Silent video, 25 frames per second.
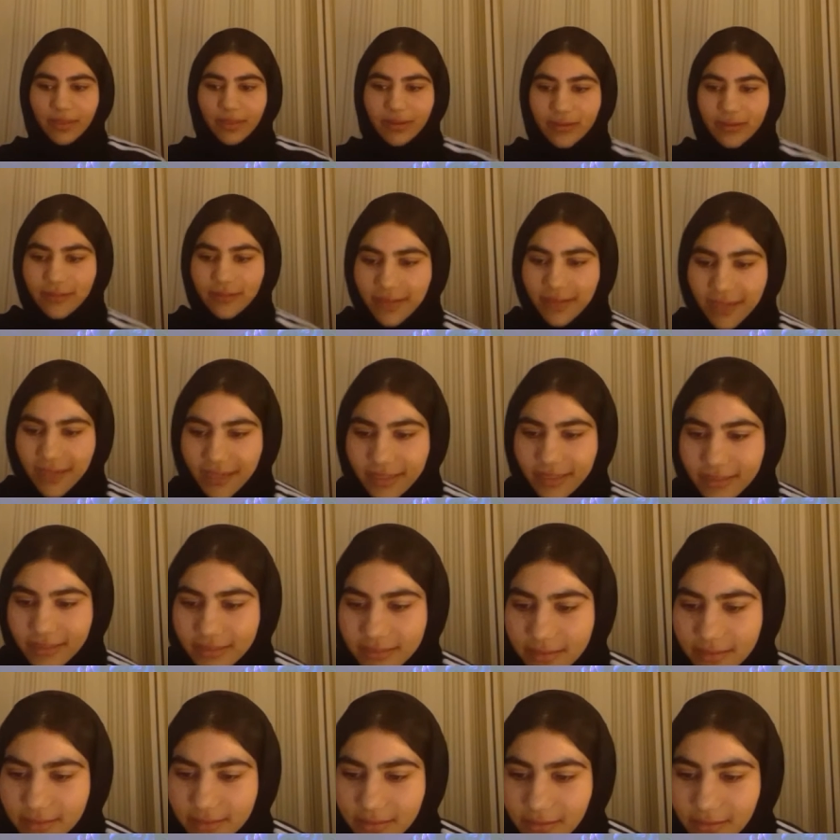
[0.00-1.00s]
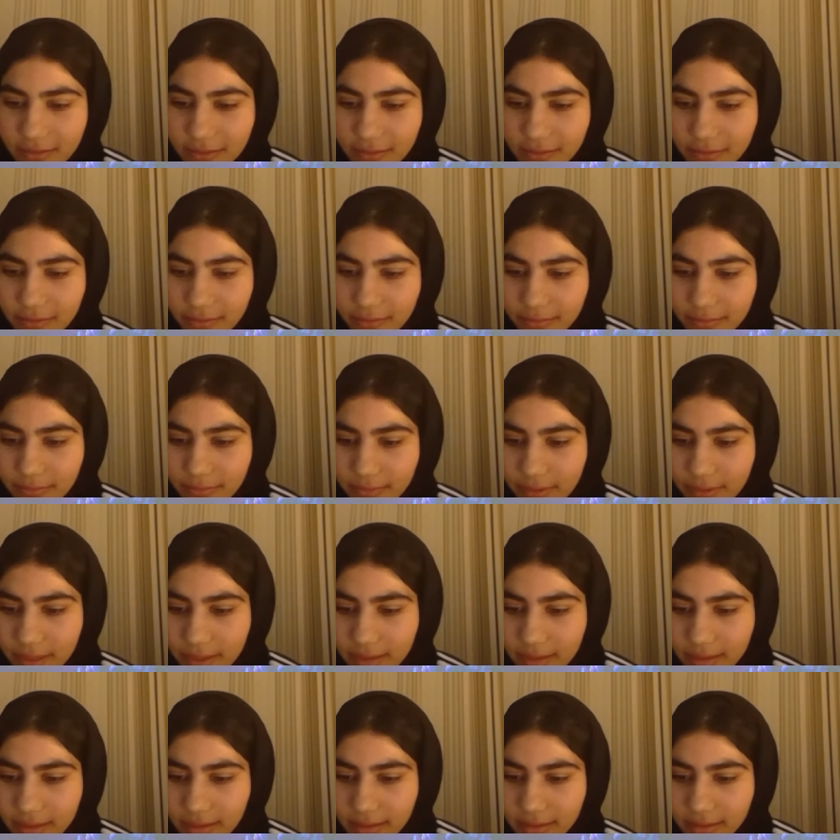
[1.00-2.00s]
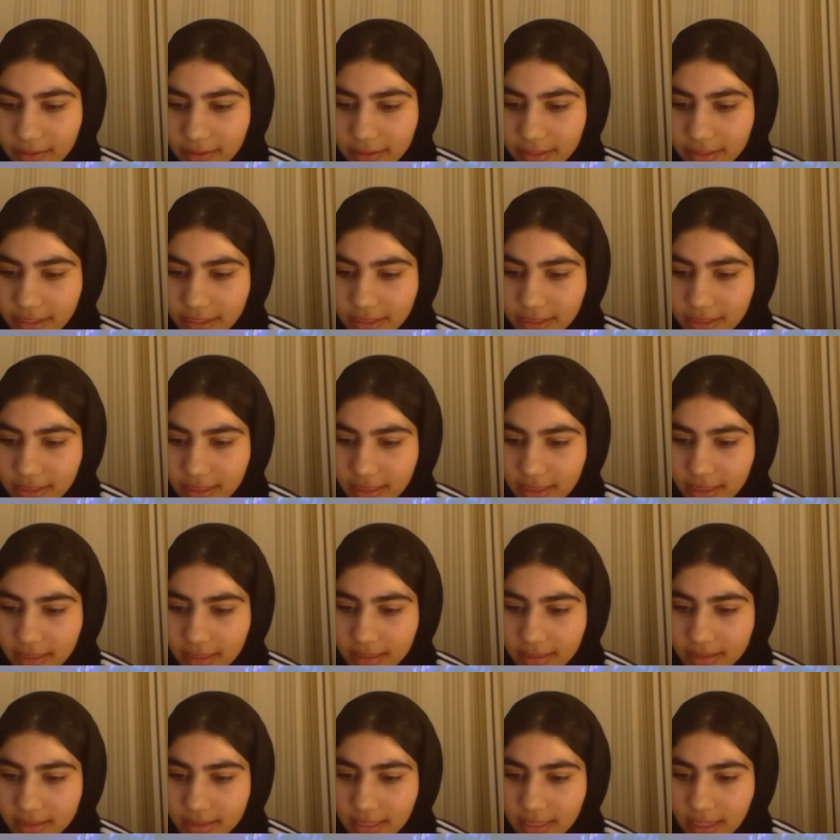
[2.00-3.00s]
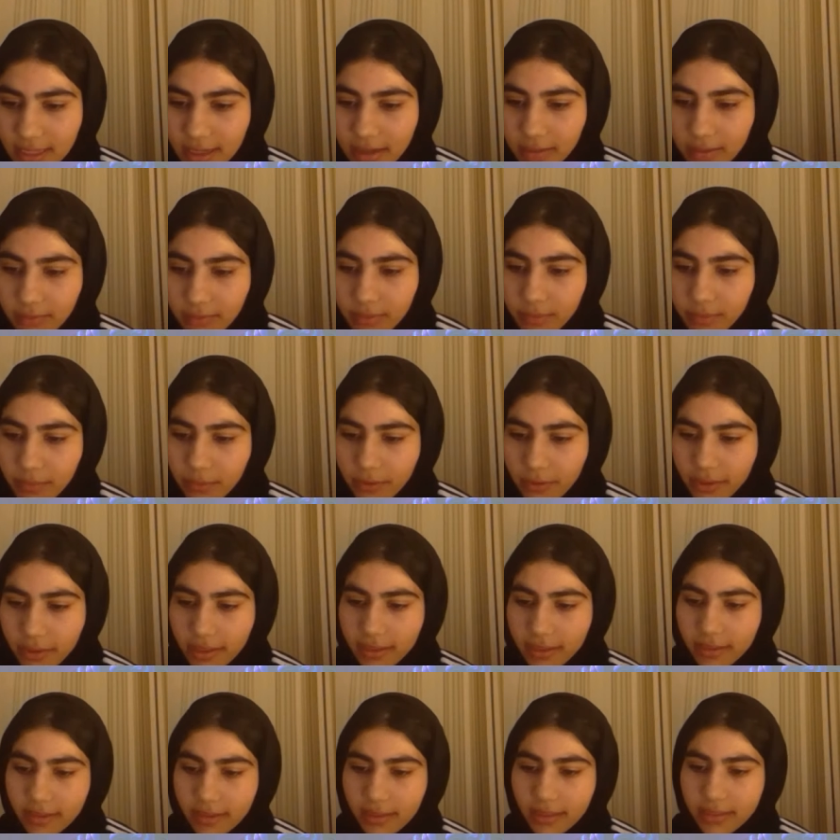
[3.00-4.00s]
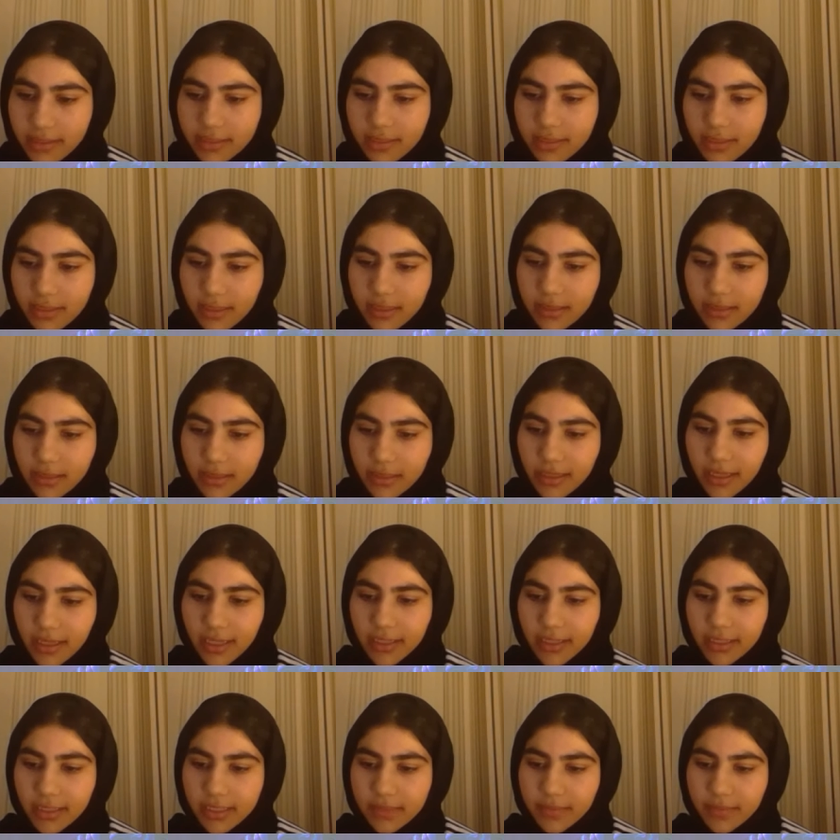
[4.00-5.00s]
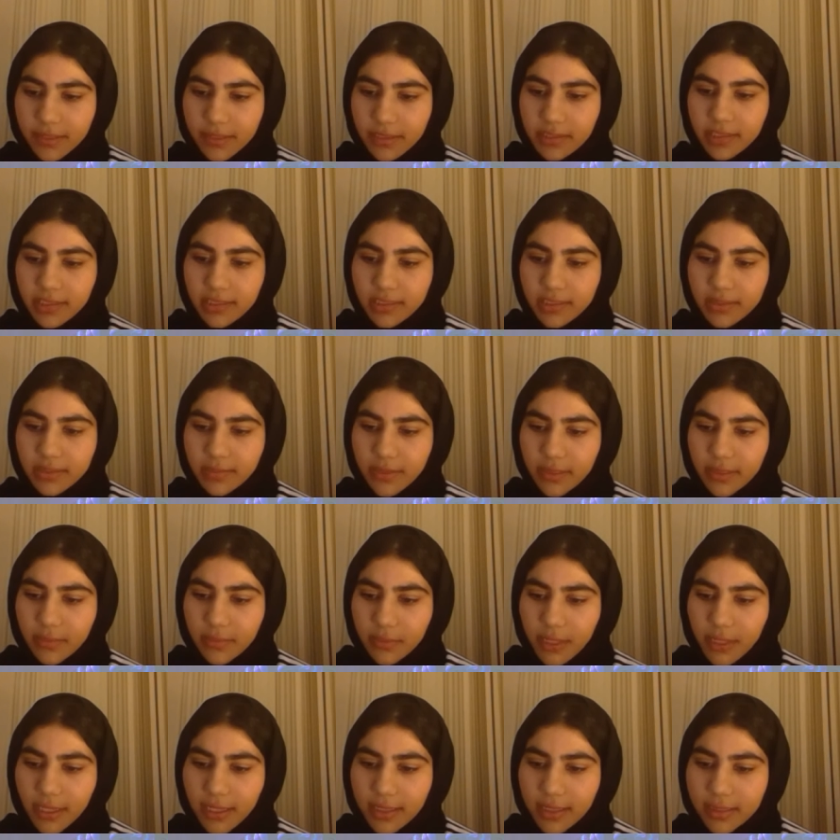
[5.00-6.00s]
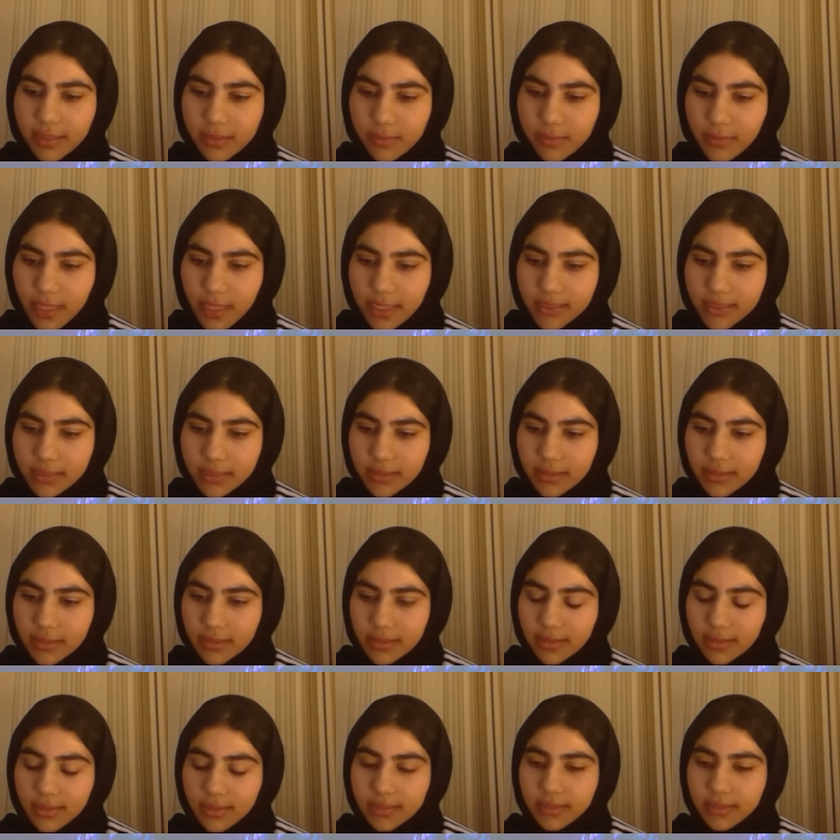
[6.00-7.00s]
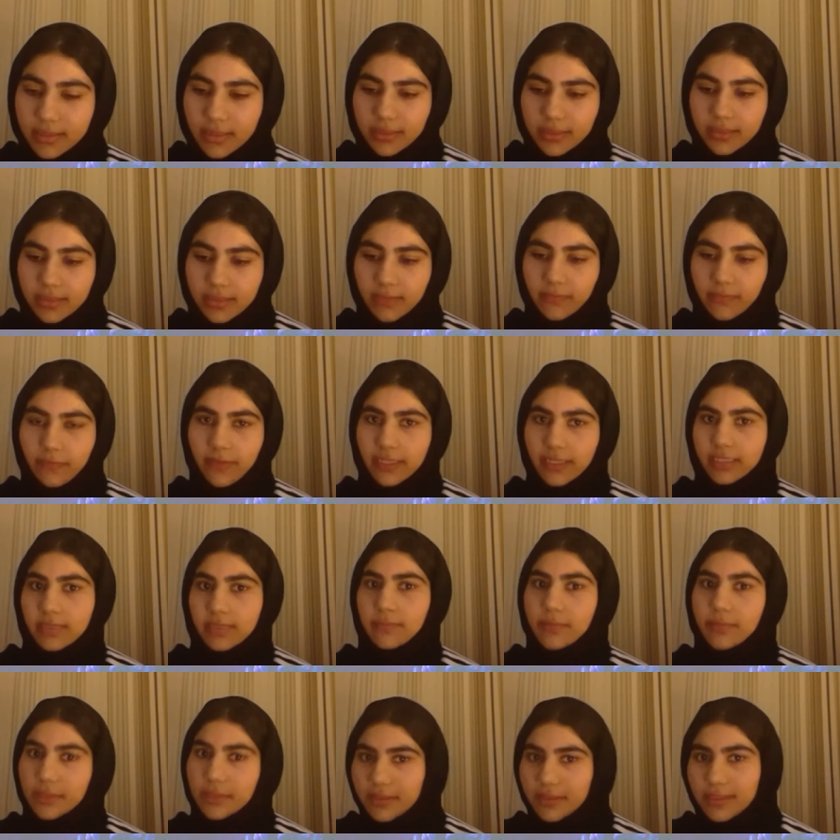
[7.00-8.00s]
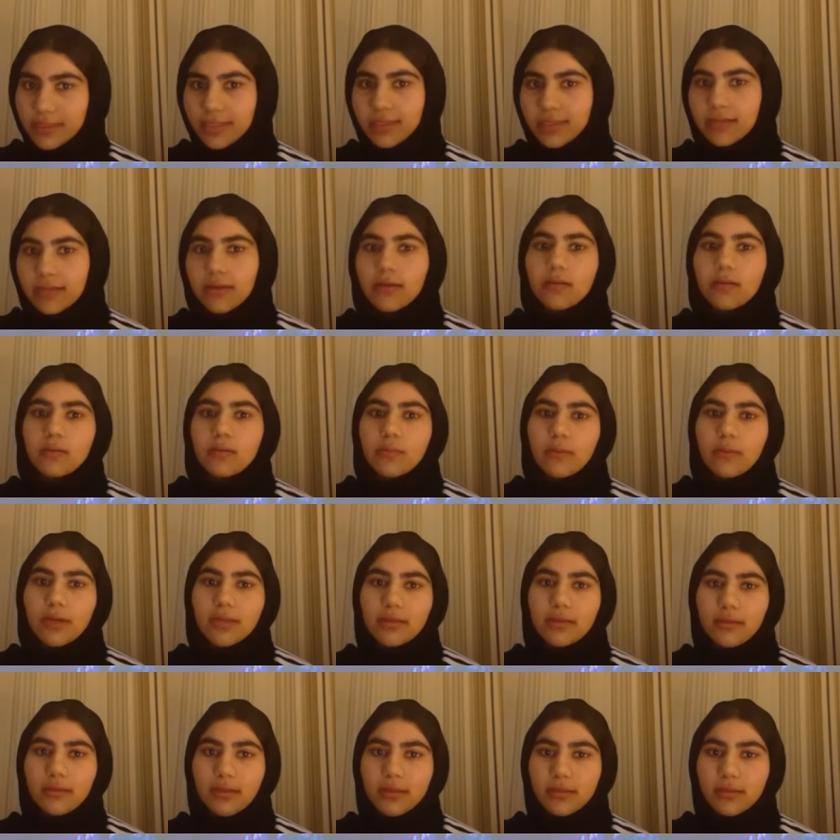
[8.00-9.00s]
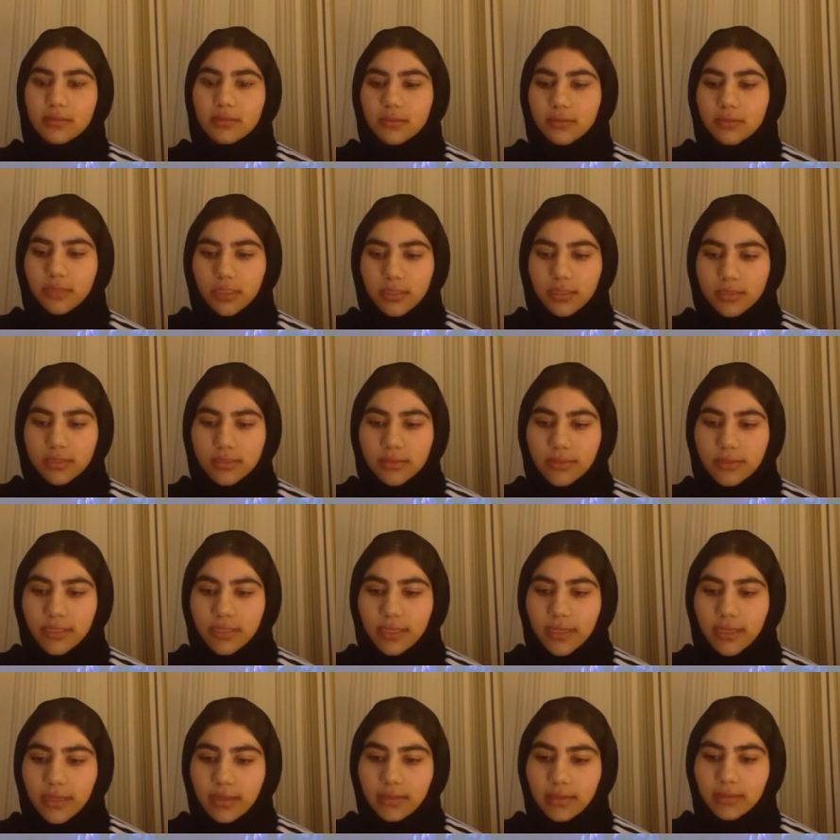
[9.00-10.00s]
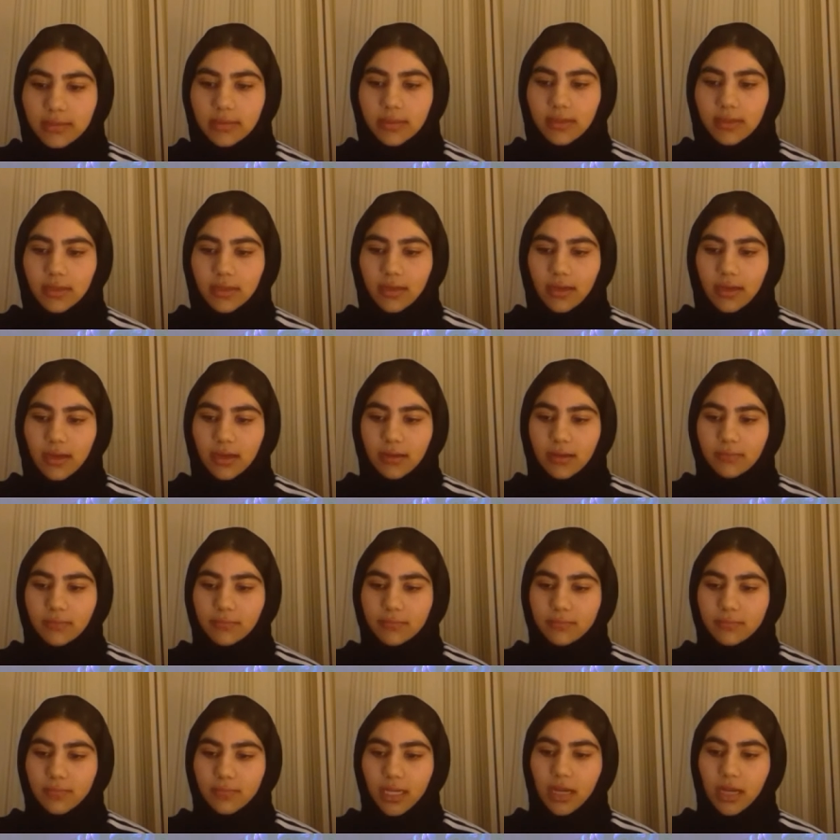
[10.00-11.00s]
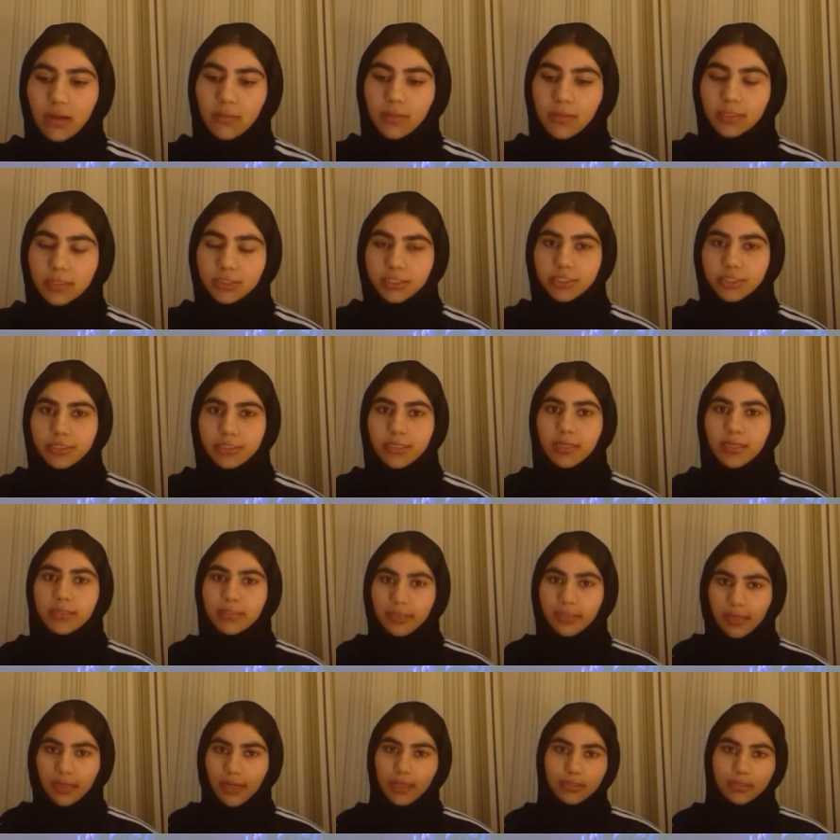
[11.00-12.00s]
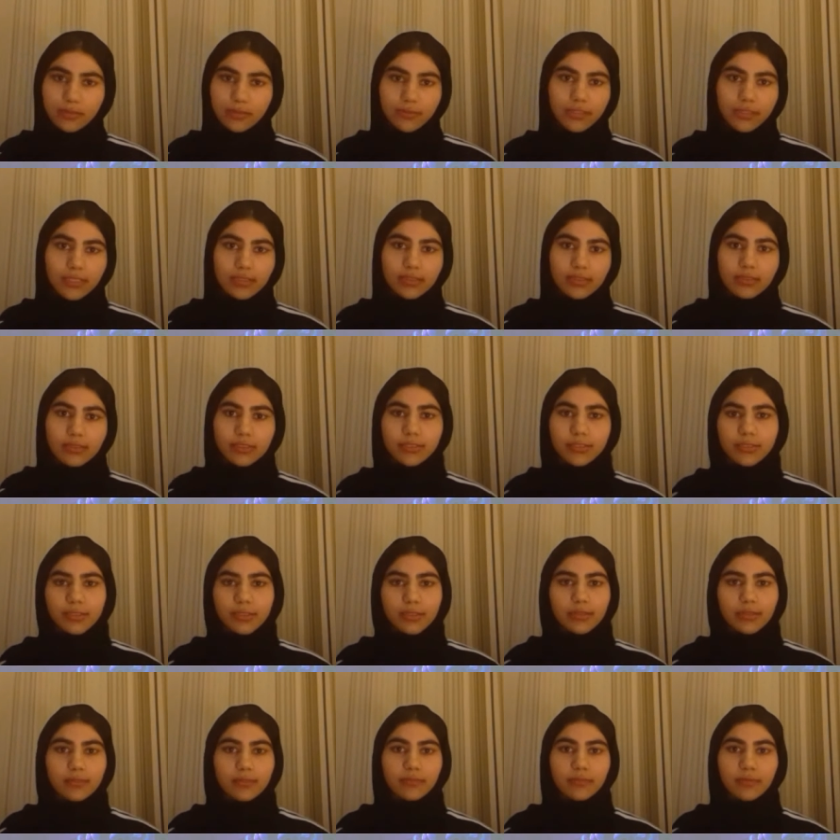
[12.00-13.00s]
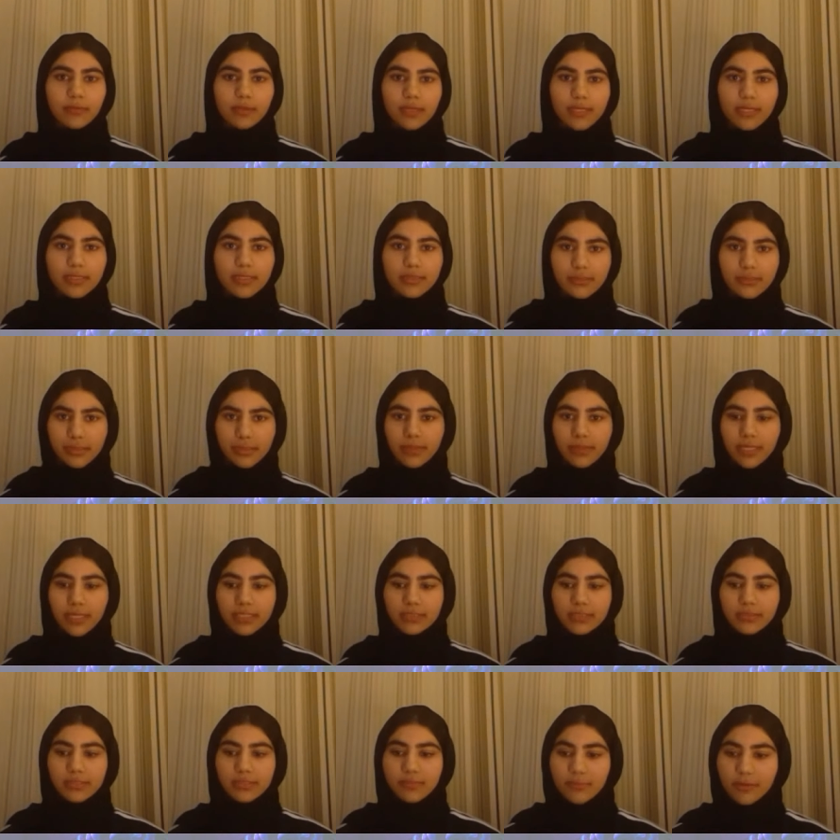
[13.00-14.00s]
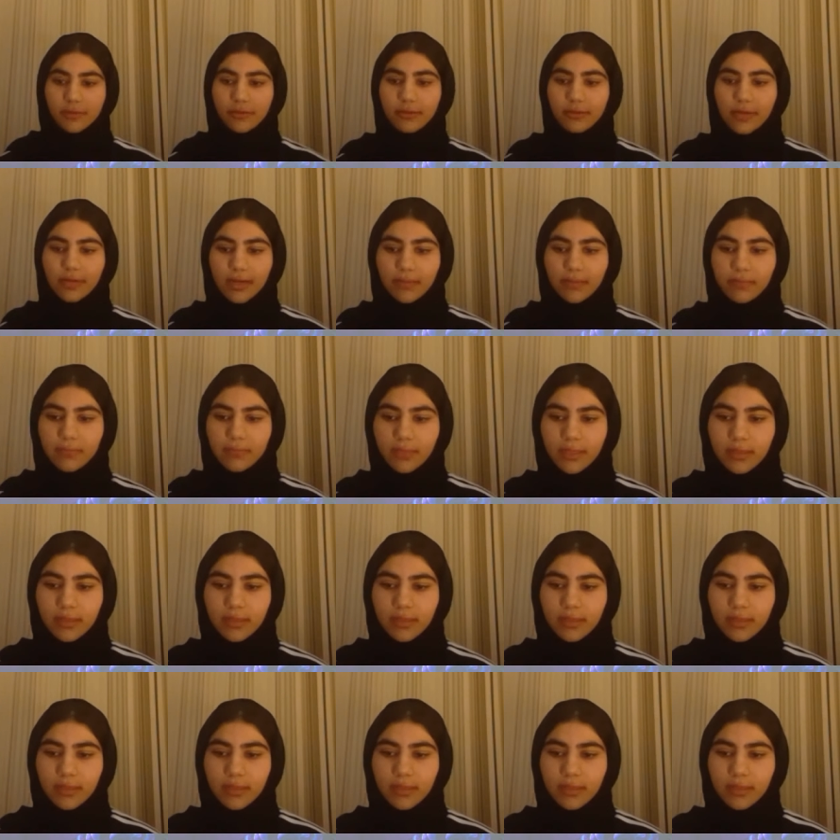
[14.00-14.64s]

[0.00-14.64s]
Okay, so another question is, how important is your undergrad experience when applying to masters? Is there some flexibility on what like degrees you can get? How much your undergraduate should relate to your master's program?